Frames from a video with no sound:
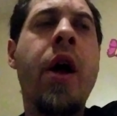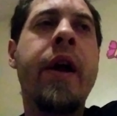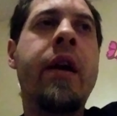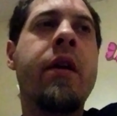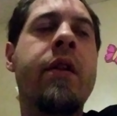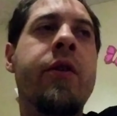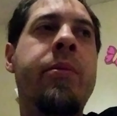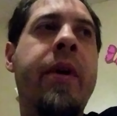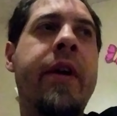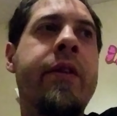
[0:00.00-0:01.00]
You know, those
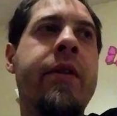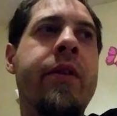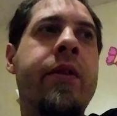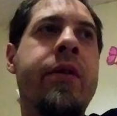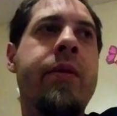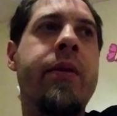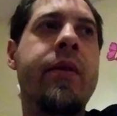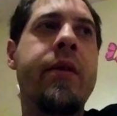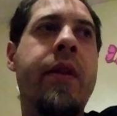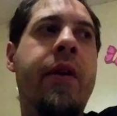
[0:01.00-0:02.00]
places
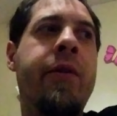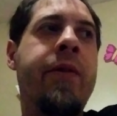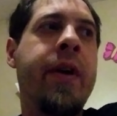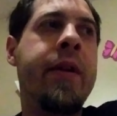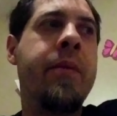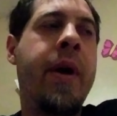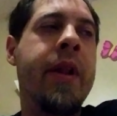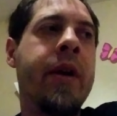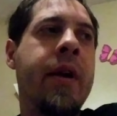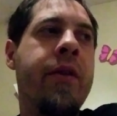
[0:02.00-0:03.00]
that are funded by
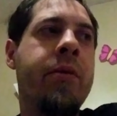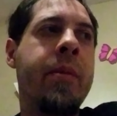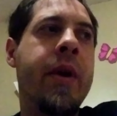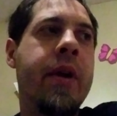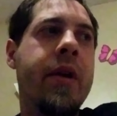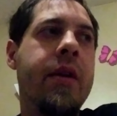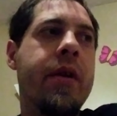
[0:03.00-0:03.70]
the government,